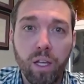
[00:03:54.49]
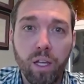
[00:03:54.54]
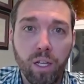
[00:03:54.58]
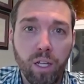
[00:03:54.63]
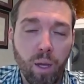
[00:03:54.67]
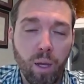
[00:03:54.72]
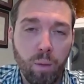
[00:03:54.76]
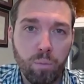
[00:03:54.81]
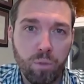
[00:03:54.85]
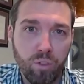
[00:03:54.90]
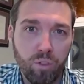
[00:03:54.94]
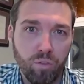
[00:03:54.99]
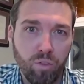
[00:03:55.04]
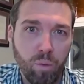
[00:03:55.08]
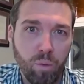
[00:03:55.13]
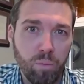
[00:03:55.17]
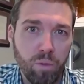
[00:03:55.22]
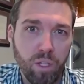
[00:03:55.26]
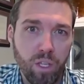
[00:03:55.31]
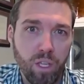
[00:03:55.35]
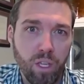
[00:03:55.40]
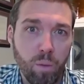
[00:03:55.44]
comes
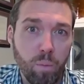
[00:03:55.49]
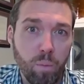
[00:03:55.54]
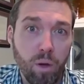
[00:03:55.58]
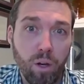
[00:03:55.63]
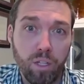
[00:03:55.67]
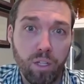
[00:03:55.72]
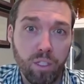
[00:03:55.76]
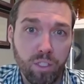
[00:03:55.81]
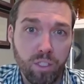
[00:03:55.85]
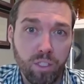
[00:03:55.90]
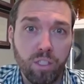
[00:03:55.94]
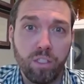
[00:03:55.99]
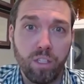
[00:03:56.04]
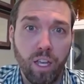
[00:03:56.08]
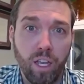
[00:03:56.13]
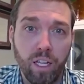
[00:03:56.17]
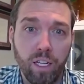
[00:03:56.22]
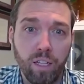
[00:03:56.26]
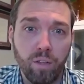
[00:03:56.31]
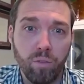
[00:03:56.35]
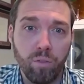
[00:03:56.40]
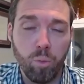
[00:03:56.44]
from the American
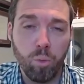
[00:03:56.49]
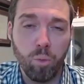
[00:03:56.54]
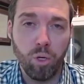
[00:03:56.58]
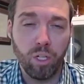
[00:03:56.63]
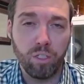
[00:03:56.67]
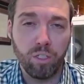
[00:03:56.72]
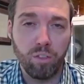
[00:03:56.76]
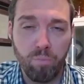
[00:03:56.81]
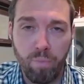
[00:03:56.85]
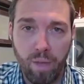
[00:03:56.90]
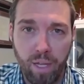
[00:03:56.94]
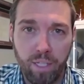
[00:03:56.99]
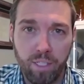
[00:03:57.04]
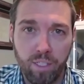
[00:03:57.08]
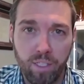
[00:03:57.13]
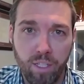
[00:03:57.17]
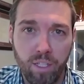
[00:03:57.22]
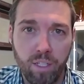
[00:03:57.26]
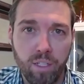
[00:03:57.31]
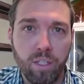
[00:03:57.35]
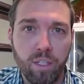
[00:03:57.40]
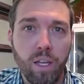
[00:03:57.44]
Society of Reproductive
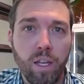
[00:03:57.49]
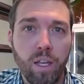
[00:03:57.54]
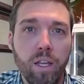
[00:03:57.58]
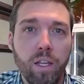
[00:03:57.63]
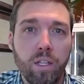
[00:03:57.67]
Medicine.